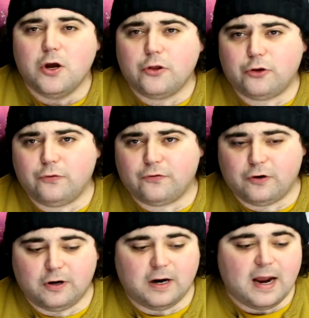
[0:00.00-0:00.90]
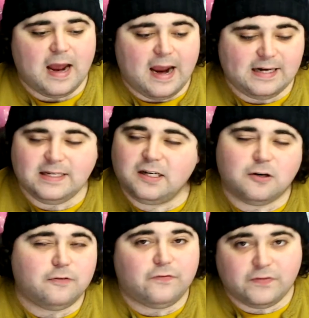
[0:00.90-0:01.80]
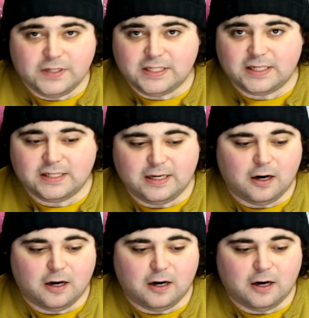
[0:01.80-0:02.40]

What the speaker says: threw for 1,856